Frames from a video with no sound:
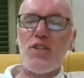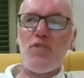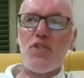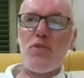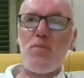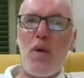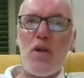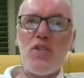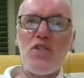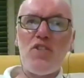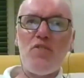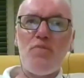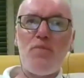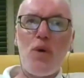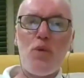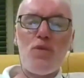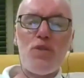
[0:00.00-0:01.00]
the response
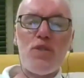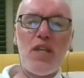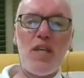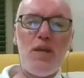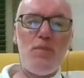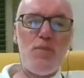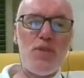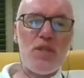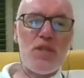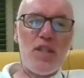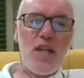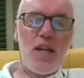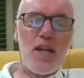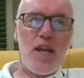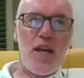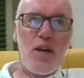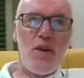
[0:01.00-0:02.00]
of both teams to
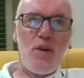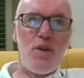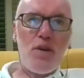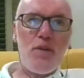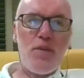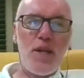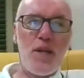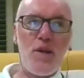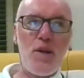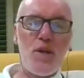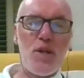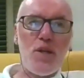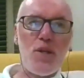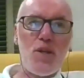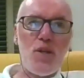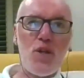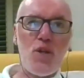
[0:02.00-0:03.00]
that now. You
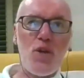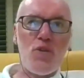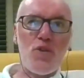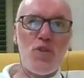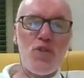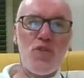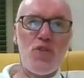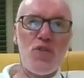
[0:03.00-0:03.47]
mean you know